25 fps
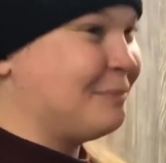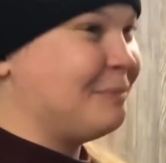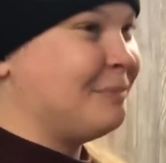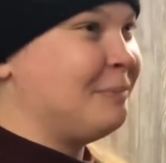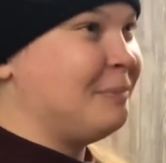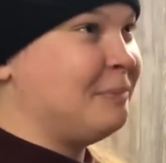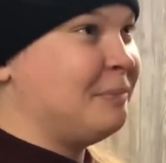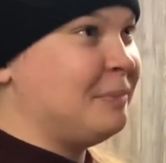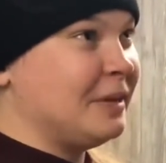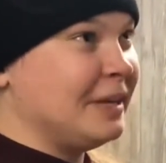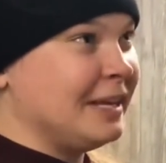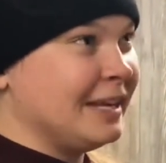
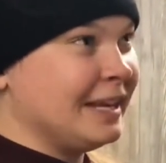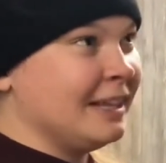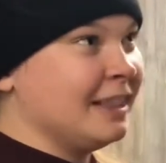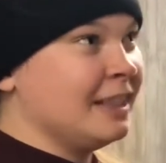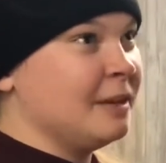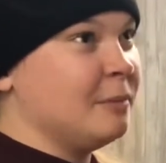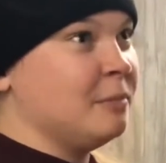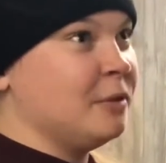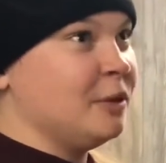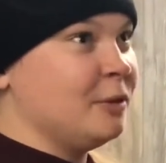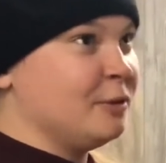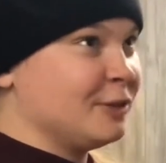Being in
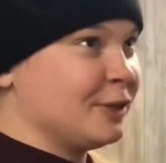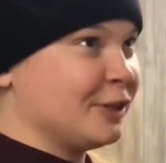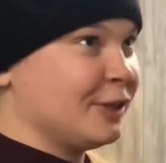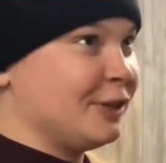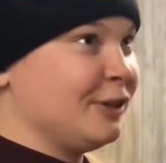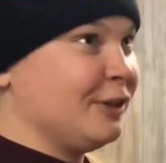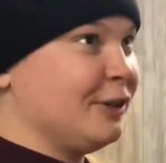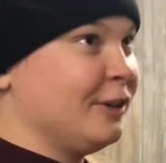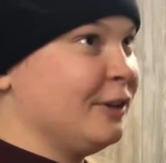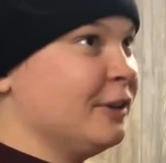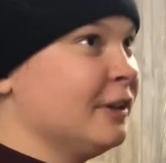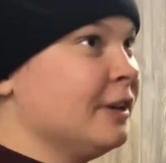the
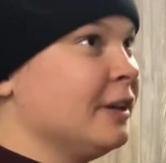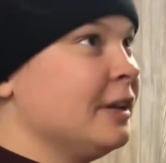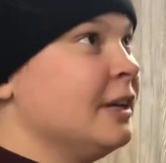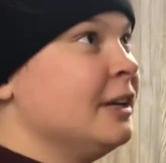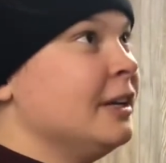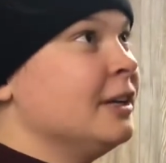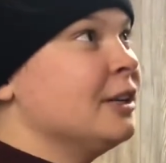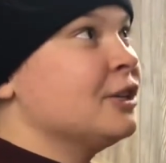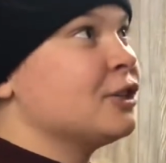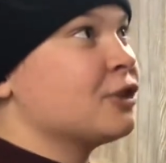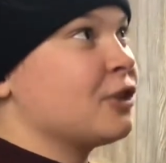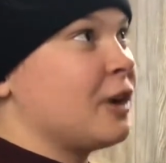musical,
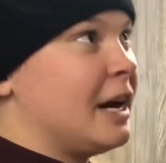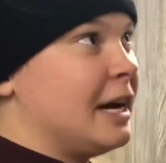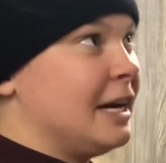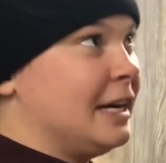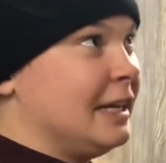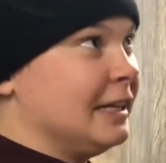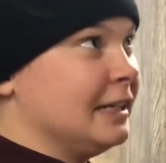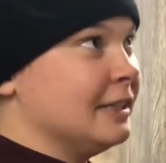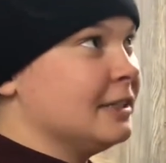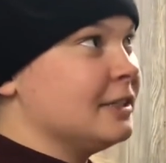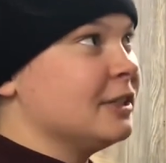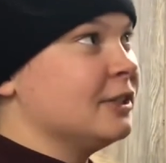
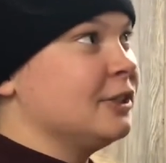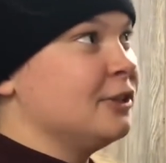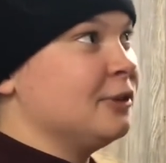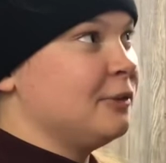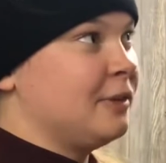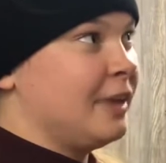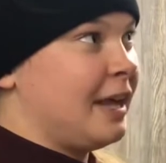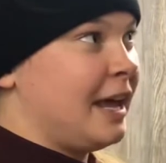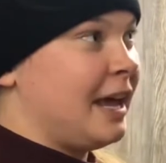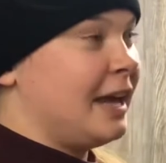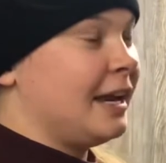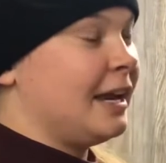training to do
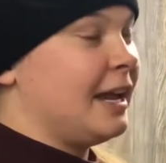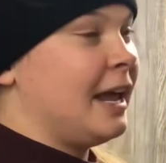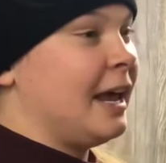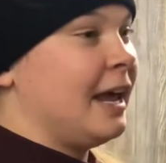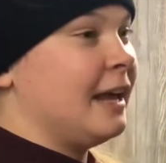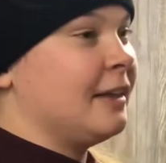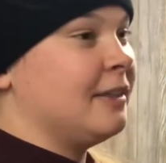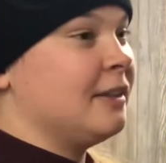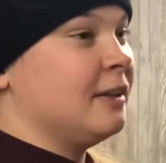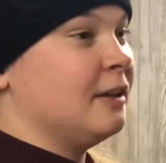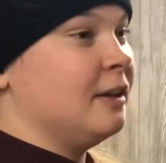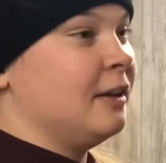that
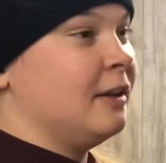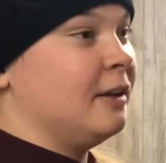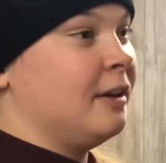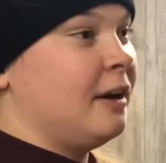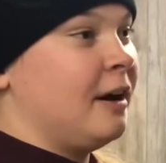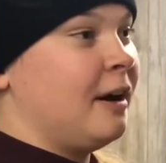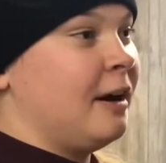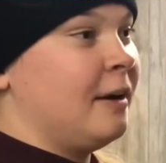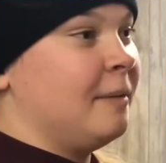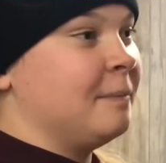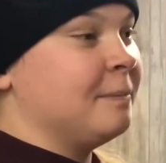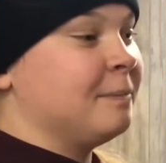at the
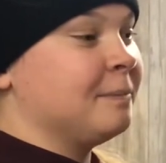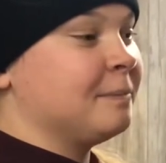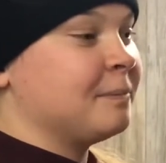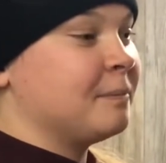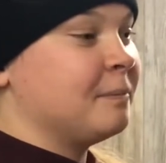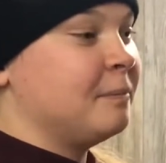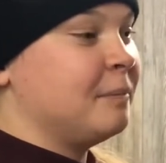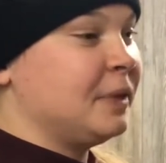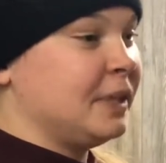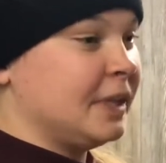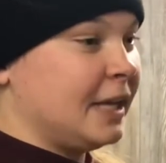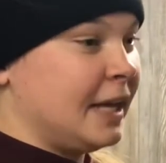
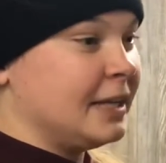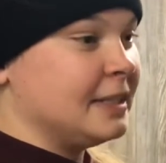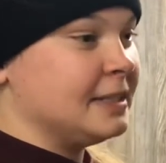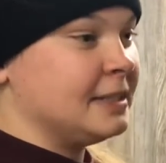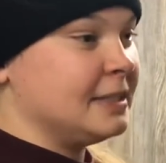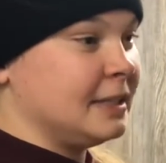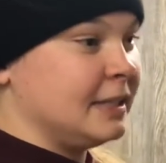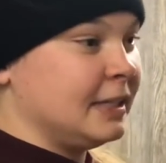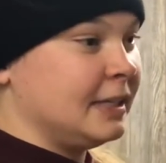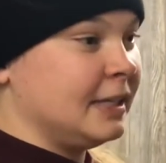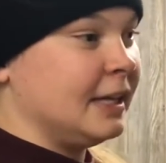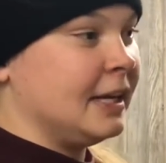
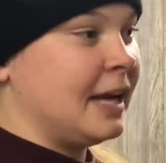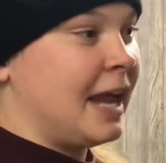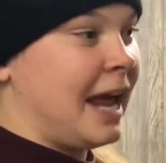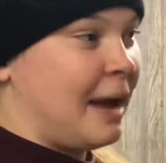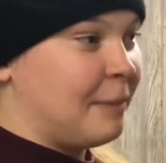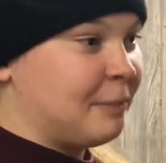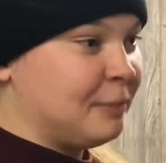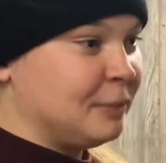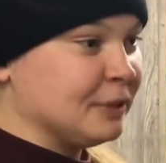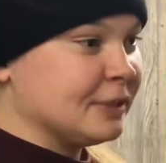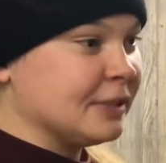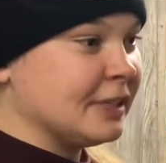PAC in
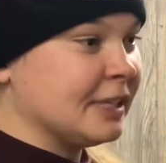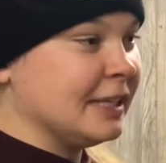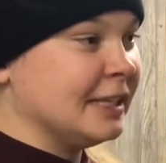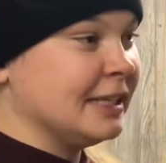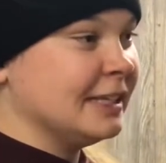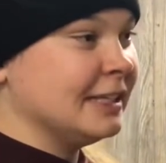Appleton,